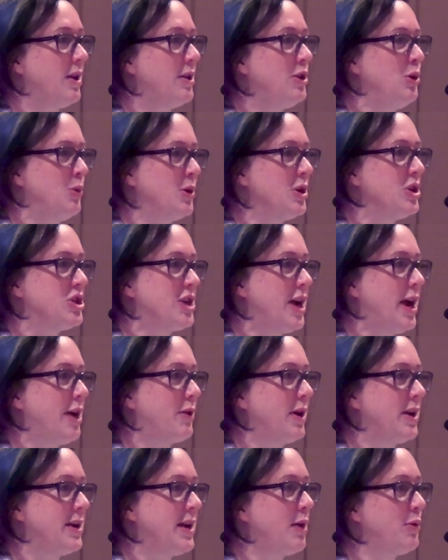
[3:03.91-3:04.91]
You can
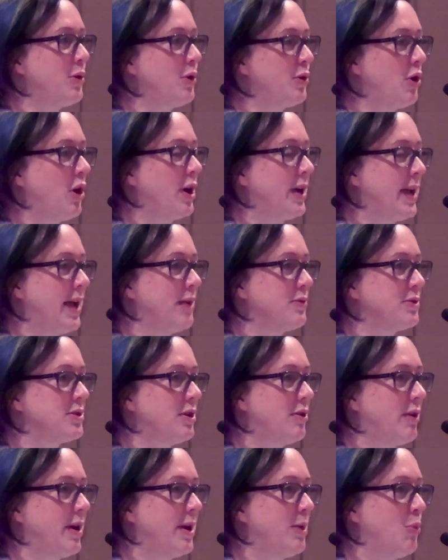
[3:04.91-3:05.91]
chair it, now you're not a
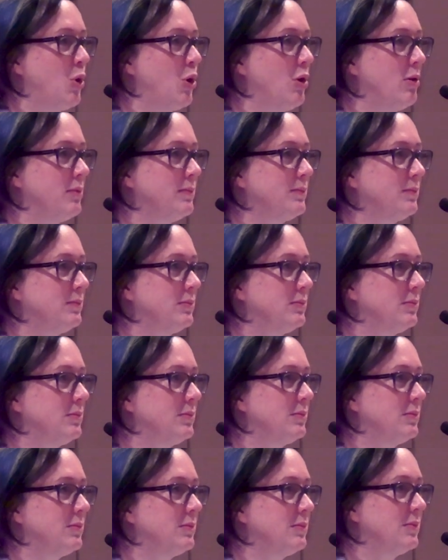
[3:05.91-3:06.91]
councillor anymore."
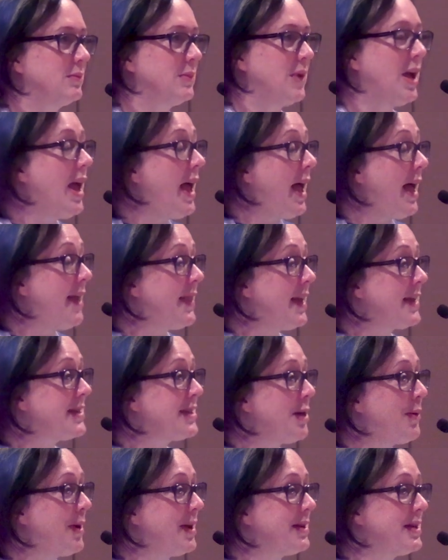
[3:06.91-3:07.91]
And
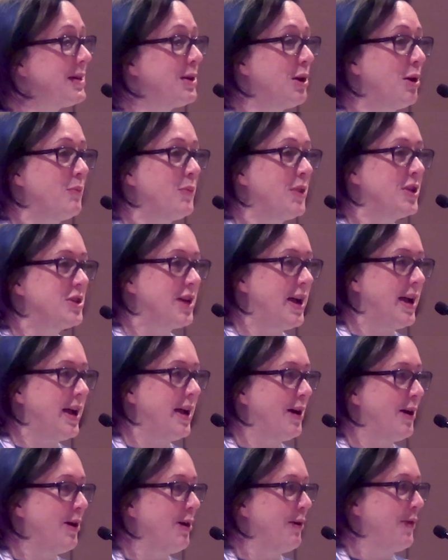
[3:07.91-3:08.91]
that's how I ended up the
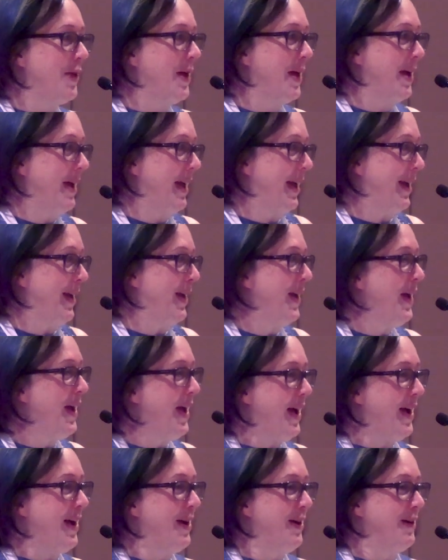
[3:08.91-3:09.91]
chair of,
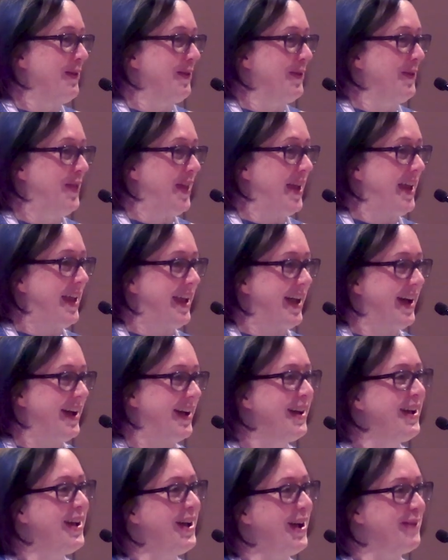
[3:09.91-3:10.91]
of
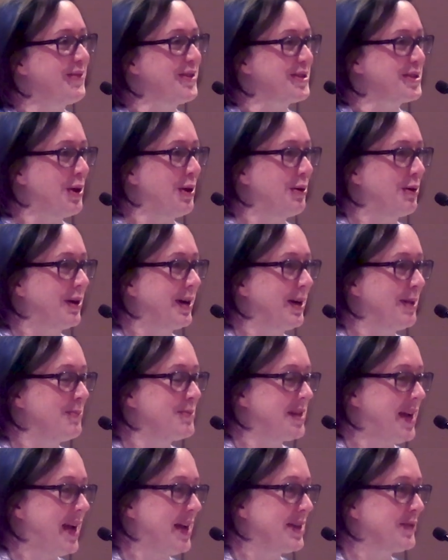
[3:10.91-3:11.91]
the Solar
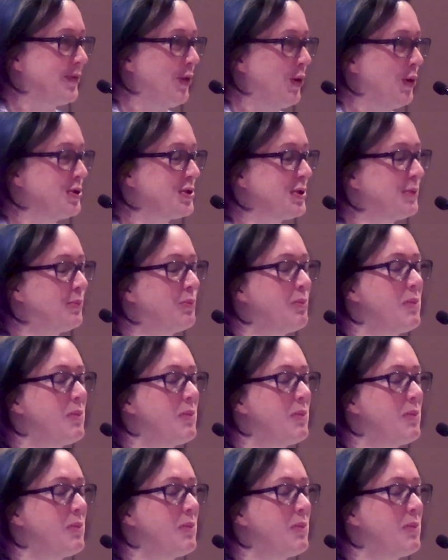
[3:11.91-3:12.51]
Eclipse Task Force.